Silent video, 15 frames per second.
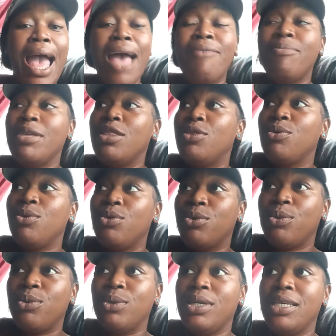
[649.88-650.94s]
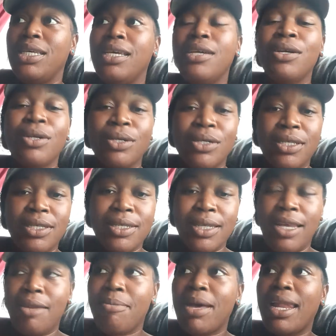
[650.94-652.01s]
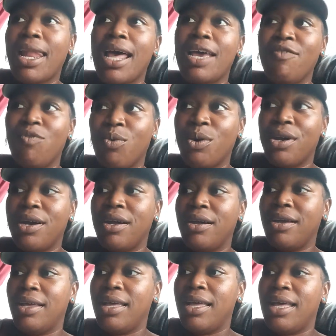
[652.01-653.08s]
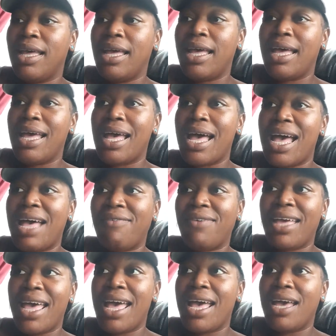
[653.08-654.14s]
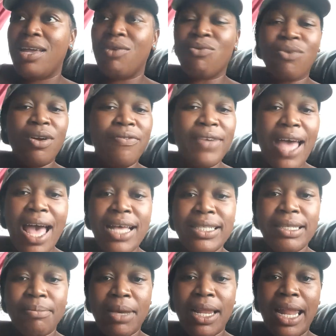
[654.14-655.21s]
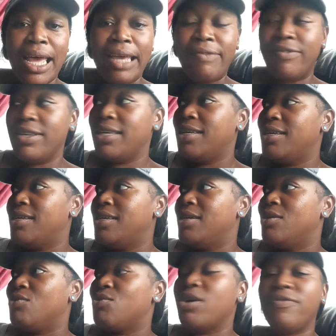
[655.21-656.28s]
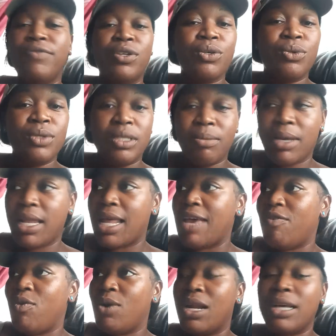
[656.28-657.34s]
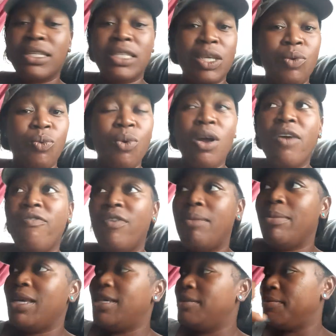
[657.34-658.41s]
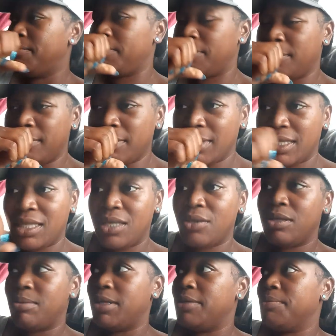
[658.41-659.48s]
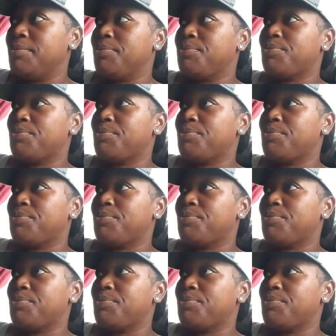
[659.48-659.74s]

I've been through years in my life where I've had rough guys in my life, rough dudes in my life. When I say rough, I mean, excuse me,